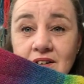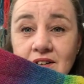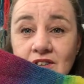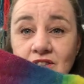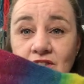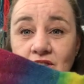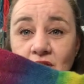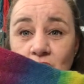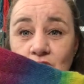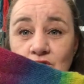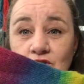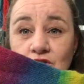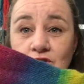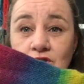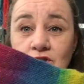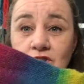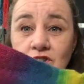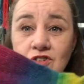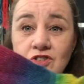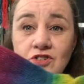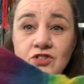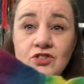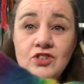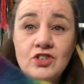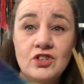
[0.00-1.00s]
Don't you
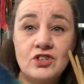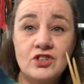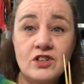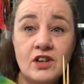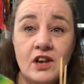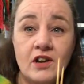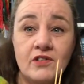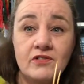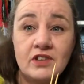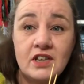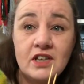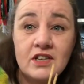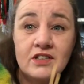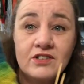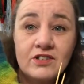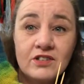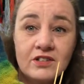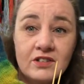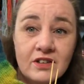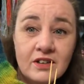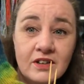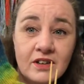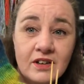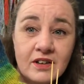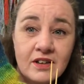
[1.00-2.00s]
just love this?
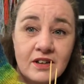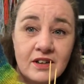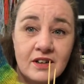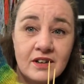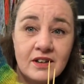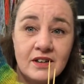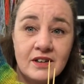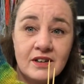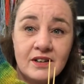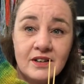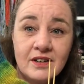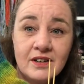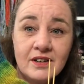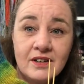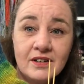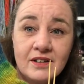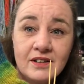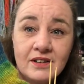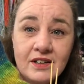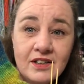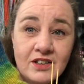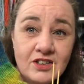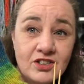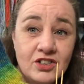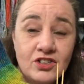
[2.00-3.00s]

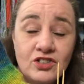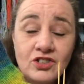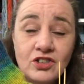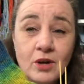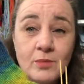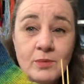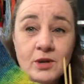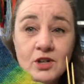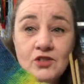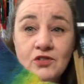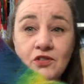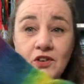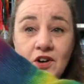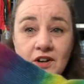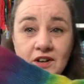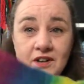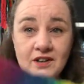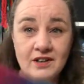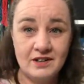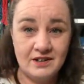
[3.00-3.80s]
This is so much fun.